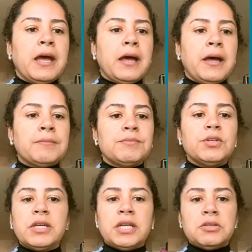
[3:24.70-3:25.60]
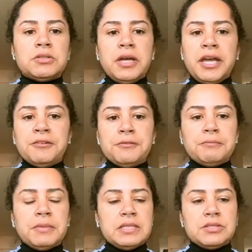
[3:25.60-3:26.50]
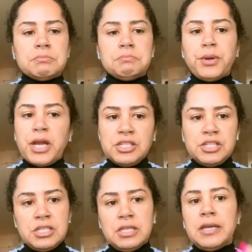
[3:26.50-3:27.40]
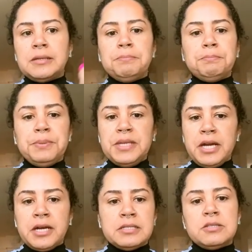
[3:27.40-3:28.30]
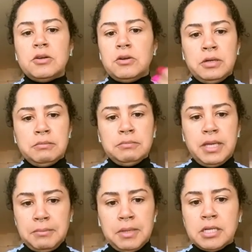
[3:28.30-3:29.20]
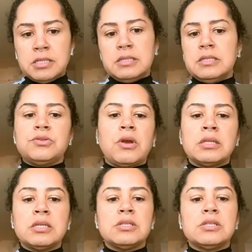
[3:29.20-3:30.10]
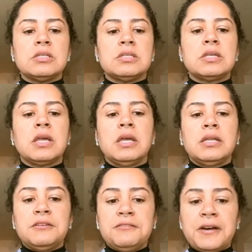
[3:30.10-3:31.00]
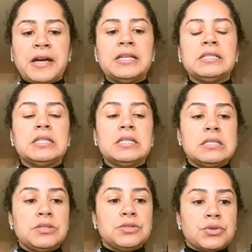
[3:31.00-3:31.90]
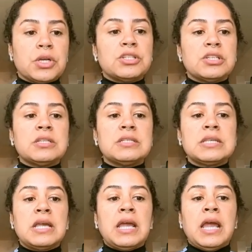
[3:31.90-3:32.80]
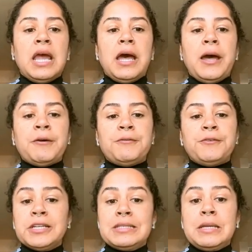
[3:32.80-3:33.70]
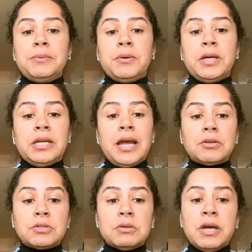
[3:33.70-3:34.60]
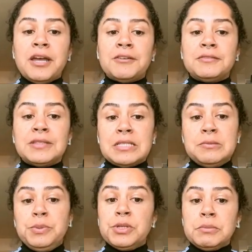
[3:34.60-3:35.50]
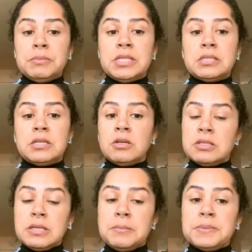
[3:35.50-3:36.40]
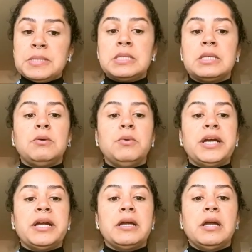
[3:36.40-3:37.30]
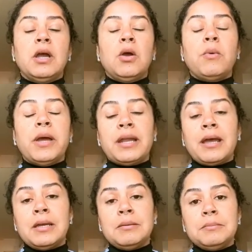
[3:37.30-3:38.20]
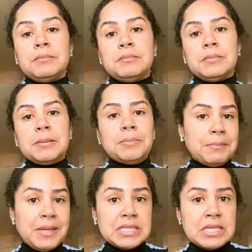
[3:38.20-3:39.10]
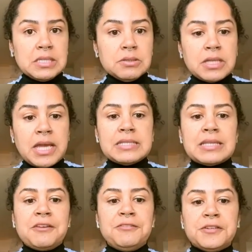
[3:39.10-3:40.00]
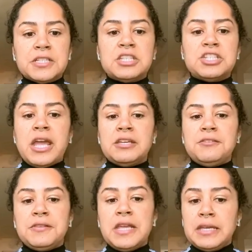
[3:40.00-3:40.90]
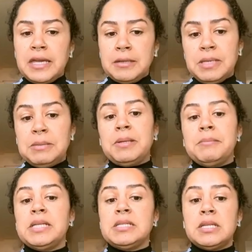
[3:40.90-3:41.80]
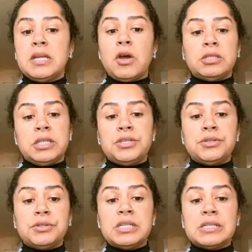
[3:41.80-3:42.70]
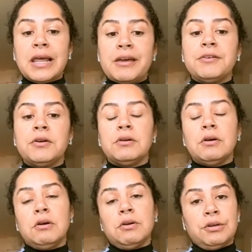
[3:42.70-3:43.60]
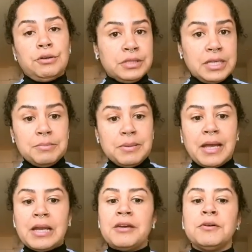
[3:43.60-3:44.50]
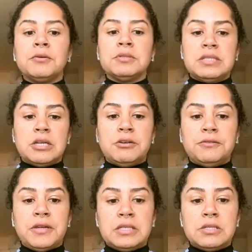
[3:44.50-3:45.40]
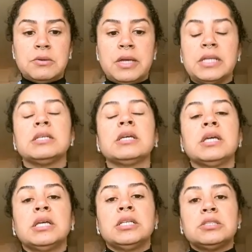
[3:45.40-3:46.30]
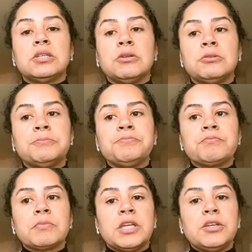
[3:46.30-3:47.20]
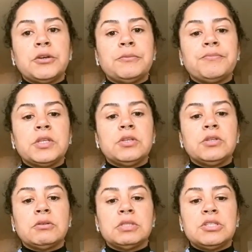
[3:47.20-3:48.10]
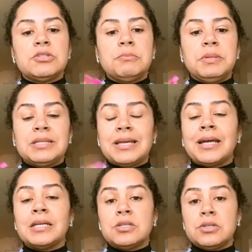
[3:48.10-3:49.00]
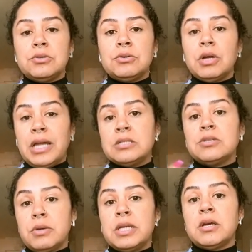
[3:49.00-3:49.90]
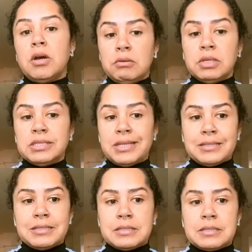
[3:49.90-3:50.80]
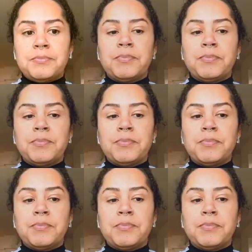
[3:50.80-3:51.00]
You can also have branching and PRs or MRs strategies defined in these instructions. For example, I also have test pyramid concepts where when I'm implementing new tests, I first check if they can be implemented on the unit level or on the API level instead of end-to-end. So, you don't need to be tied to end-to-end only tests.